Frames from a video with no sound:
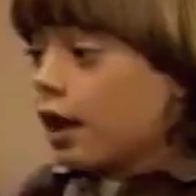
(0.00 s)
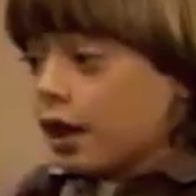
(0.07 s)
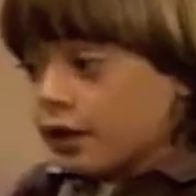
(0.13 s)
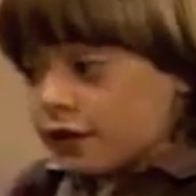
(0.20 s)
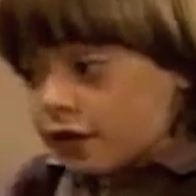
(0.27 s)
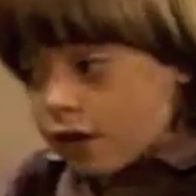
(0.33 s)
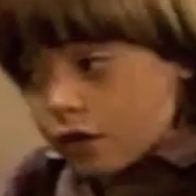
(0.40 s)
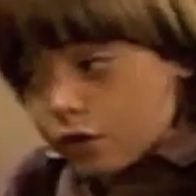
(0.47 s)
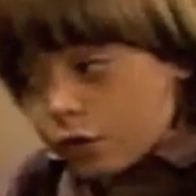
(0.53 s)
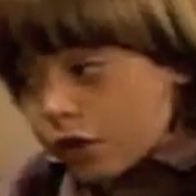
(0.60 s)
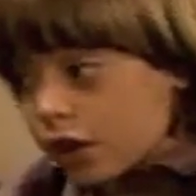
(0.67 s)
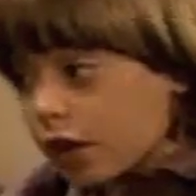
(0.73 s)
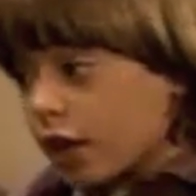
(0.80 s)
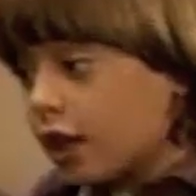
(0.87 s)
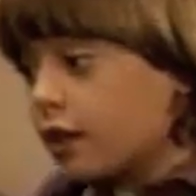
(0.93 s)
it sounds
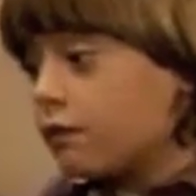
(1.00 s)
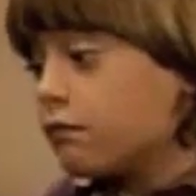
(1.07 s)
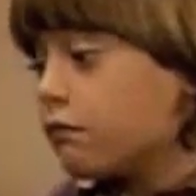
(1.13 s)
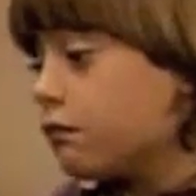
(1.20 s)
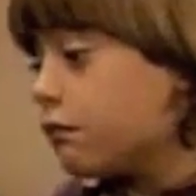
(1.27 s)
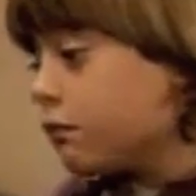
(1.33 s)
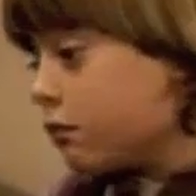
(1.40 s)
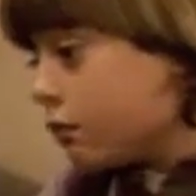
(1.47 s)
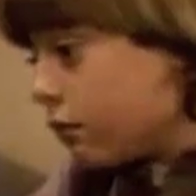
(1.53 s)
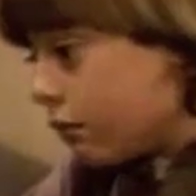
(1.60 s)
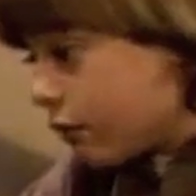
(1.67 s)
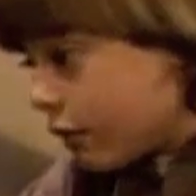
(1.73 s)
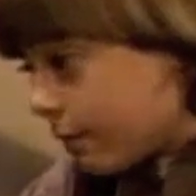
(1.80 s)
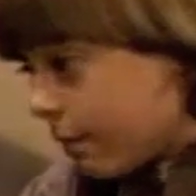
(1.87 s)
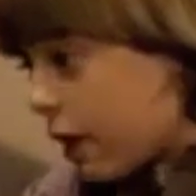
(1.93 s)
really
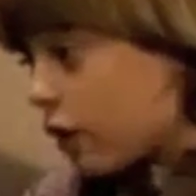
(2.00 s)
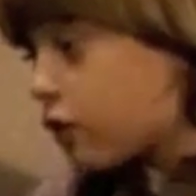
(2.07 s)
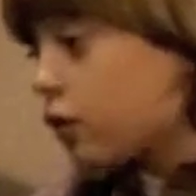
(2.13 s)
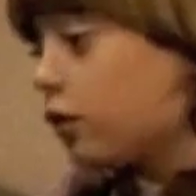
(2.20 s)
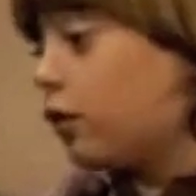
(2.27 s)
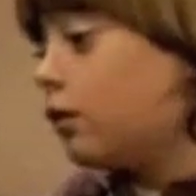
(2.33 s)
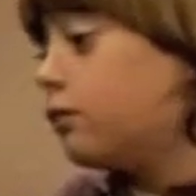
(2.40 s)
special.